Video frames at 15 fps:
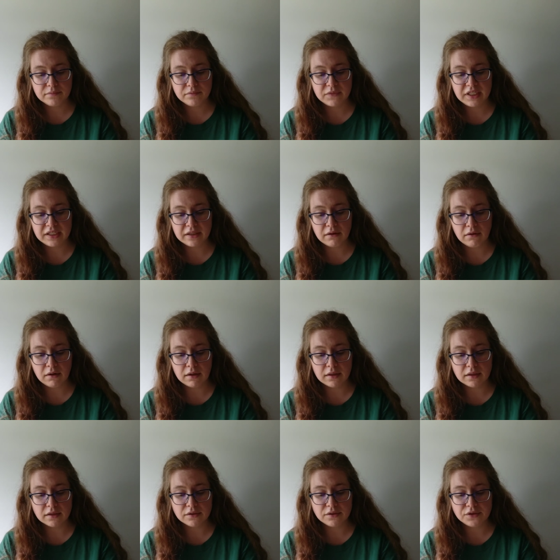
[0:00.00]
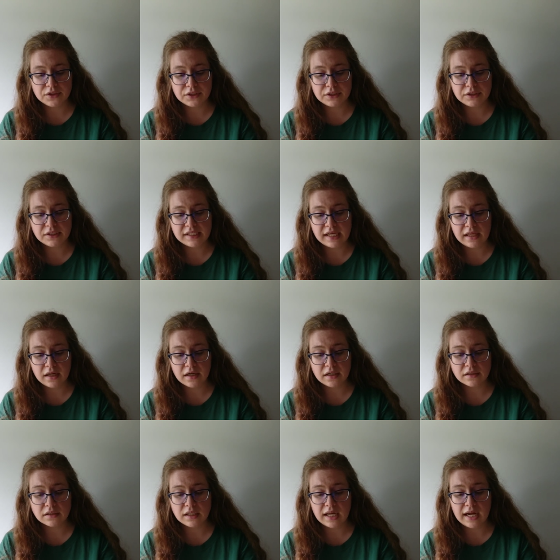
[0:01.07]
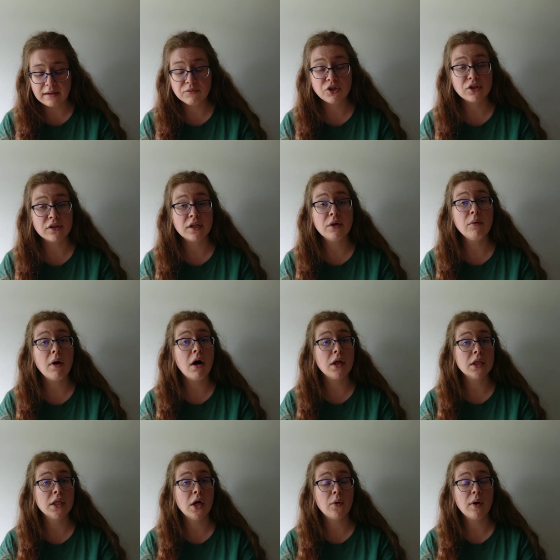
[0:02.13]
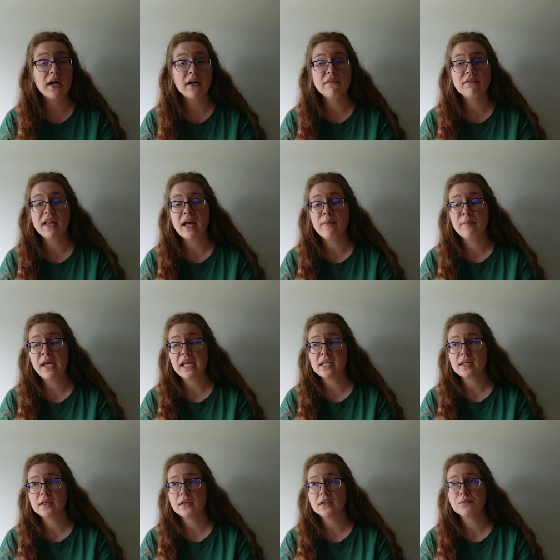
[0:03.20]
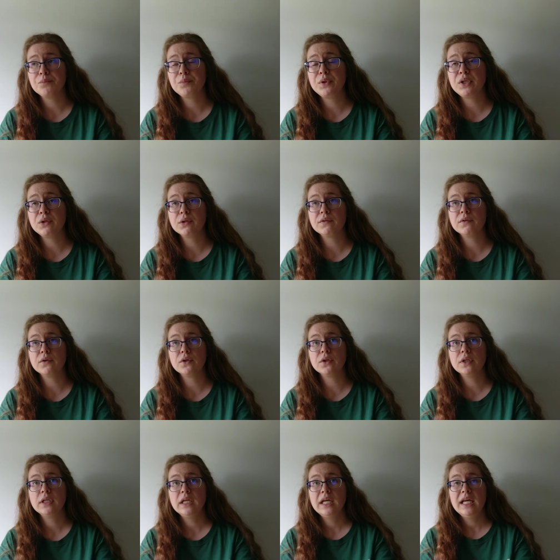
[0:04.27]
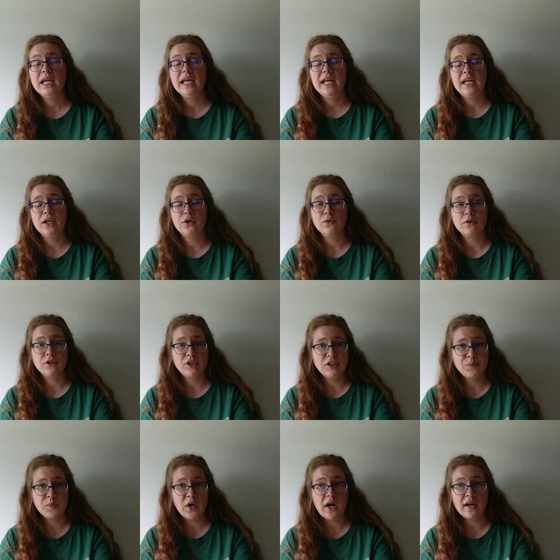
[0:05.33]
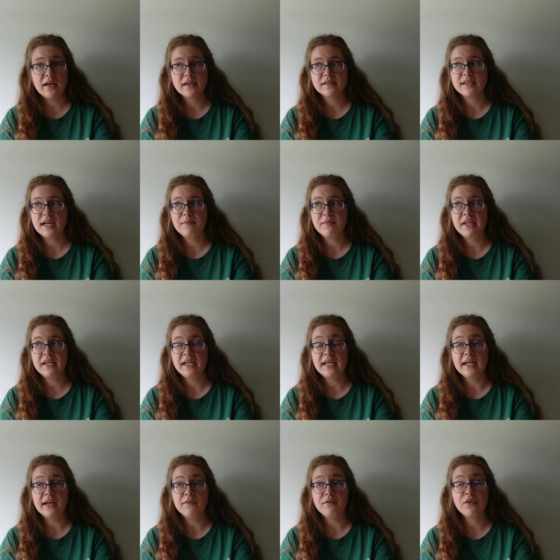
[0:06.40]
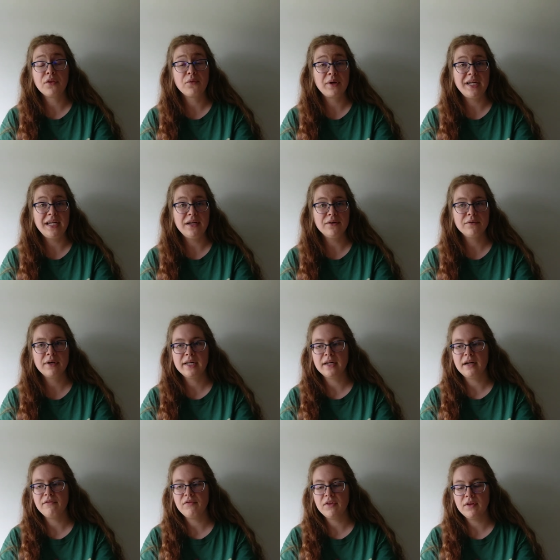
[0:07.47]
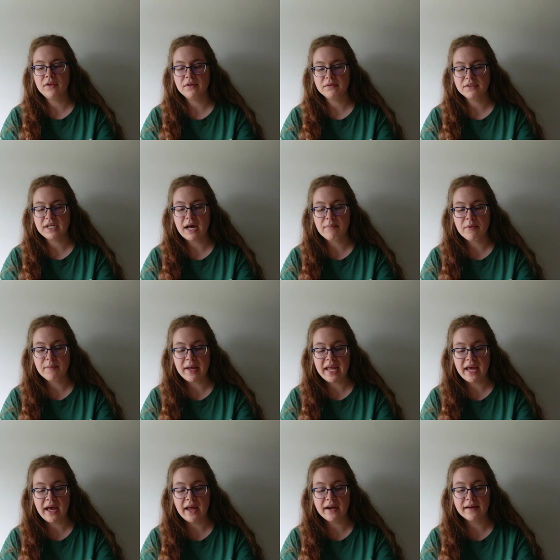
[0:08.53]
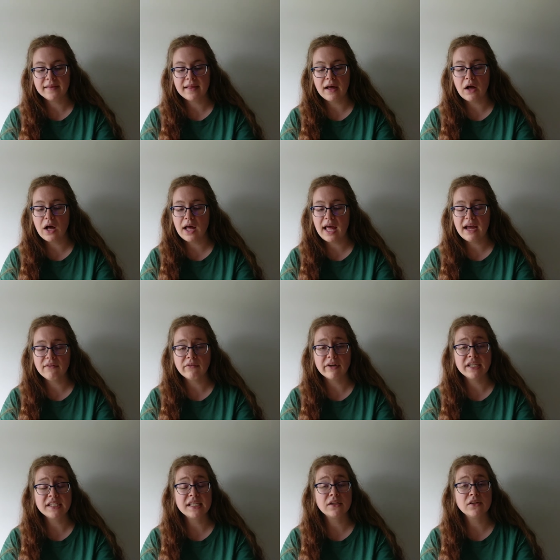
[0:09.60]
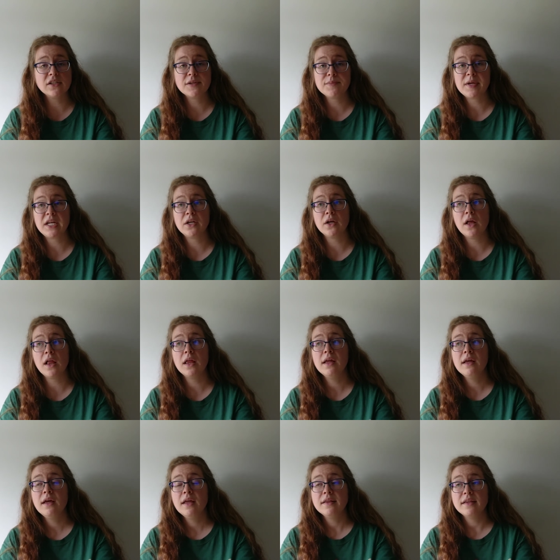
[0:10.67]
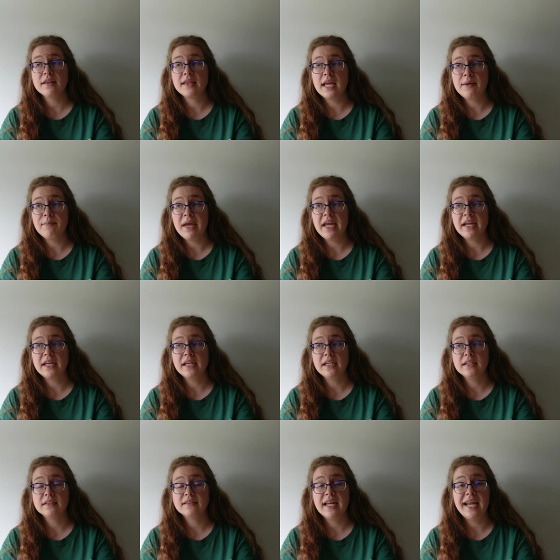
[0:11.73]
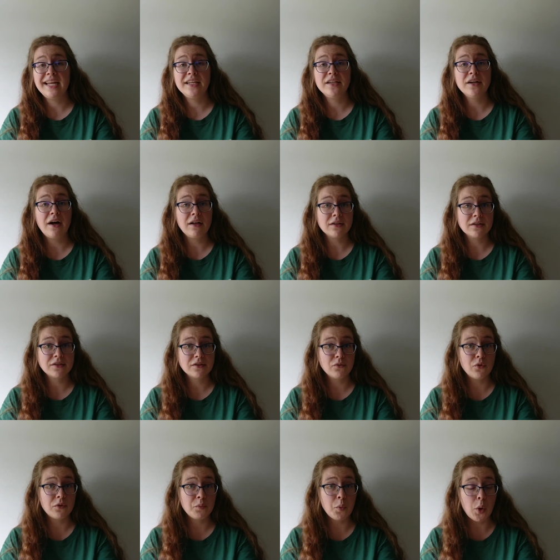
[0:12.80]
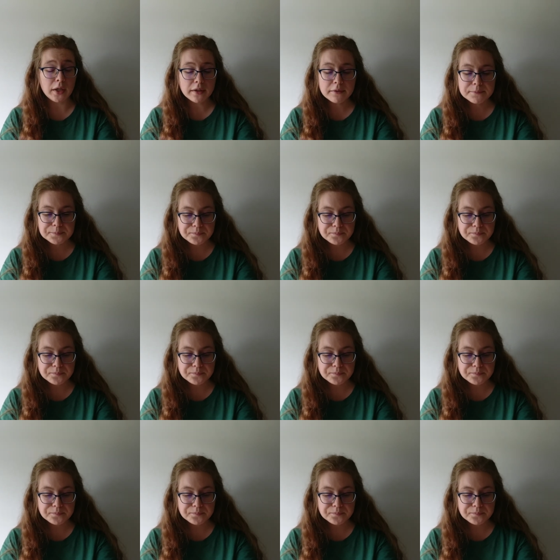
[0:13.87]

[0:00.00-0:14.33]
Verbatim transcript: There are certain sellers that I'm sure you all know of that make beautiful and gorgeous products. I'm thinking of 3 right off the top of my head that every single spindle that they make is $80 or more.